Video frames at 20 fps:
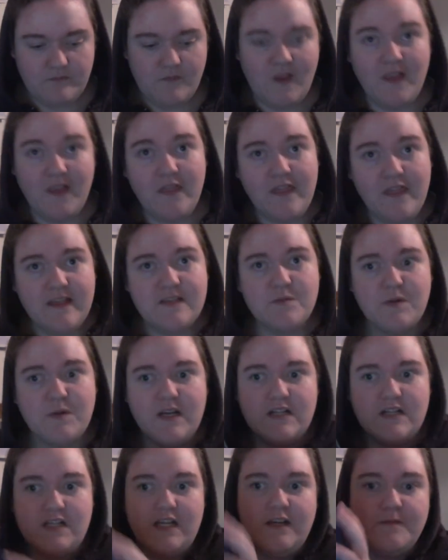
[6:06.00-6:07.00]
This one
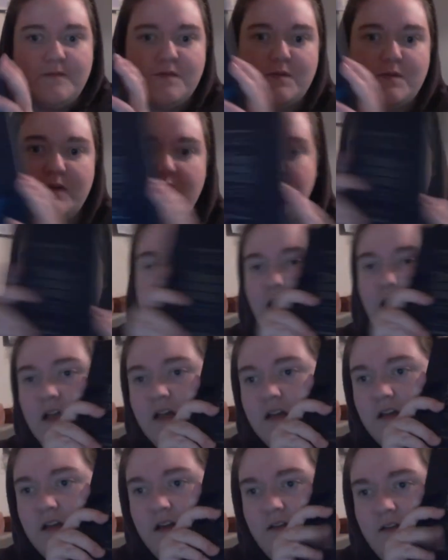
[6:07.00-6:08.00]
actually comes with a
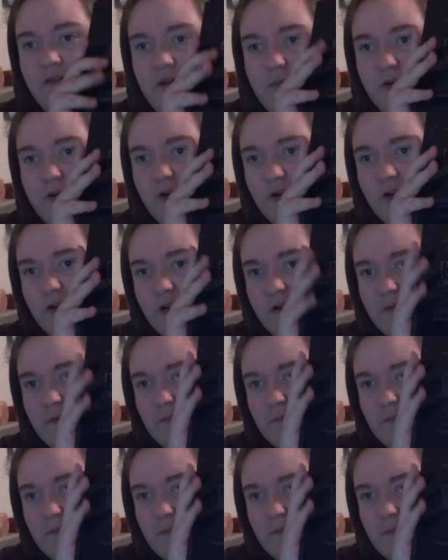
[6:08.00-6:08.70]
lovely book,